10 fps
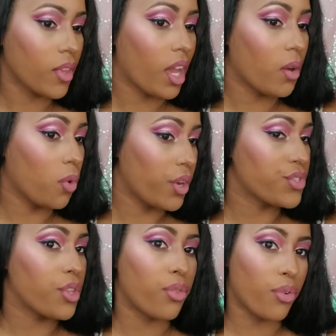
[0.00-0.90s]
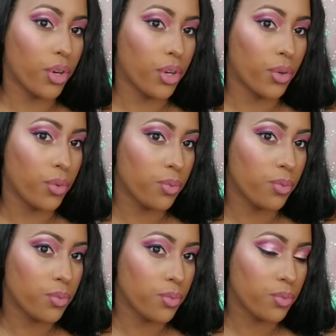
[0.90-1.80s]
I want to throw
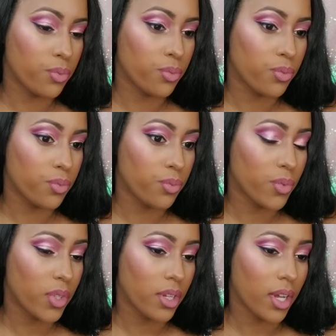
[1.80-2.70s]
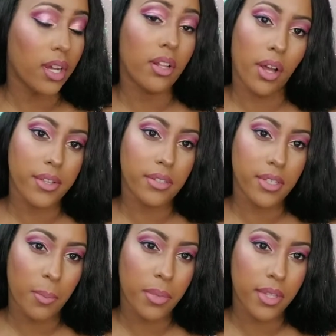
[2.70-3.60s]
a gloss on
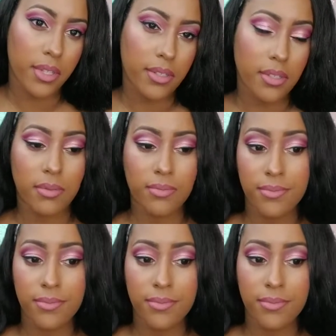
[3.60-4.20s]
top of this.